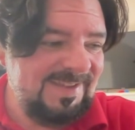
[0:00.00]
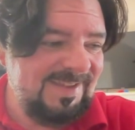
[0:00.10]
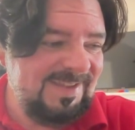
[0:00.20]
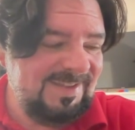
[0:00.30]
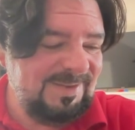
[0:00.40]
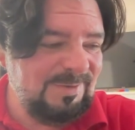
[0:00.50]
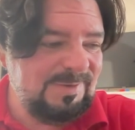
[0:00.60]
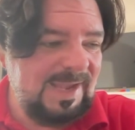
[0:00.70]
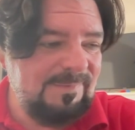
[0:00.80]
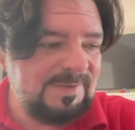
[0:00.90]

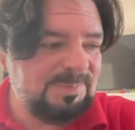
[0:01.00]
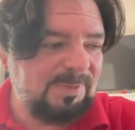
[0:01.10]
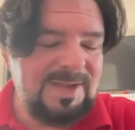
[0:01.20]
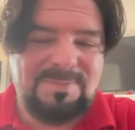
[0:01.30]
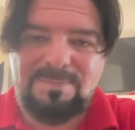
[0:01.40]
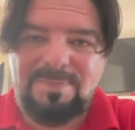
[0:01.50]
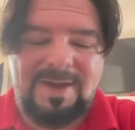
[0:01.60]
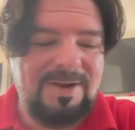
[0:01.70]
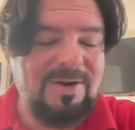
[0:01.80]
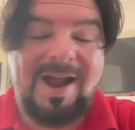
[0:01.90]
Davis played
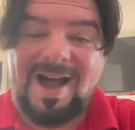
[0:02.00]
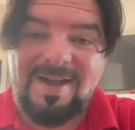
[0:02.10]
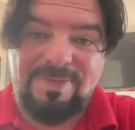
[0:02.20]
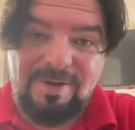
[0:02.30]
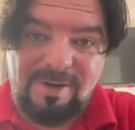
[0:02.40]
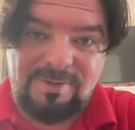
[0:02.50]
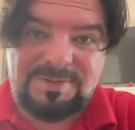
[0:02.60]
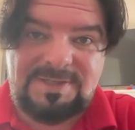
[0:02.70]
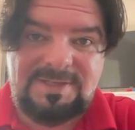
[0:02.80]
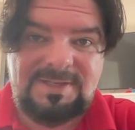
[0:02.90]
better, I
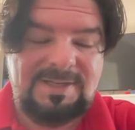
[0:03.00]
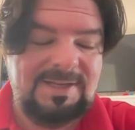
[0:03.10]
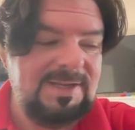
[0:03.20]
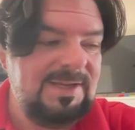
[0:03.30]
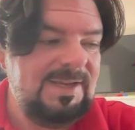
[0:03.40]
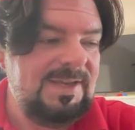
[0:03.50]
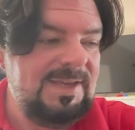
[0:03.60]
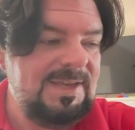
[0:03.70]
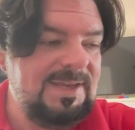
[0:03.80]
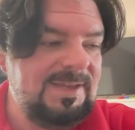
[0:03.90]
thought,
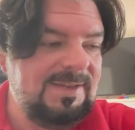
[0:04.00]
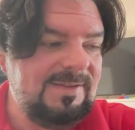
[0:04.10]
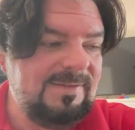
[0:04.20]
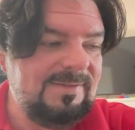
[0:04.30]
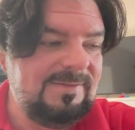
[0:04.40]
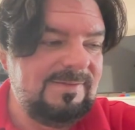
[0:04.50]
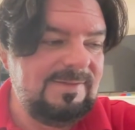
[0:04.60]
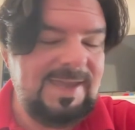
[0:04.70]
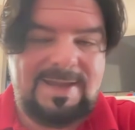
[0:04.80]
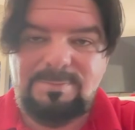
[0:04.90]
in
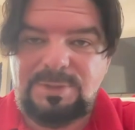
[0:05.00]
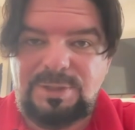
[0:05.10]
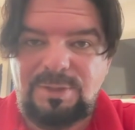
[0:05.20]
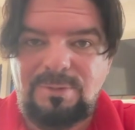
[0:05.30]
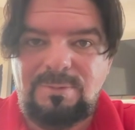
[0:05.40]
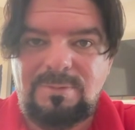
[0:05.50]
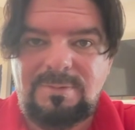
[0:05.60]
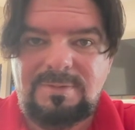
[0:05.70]
game two.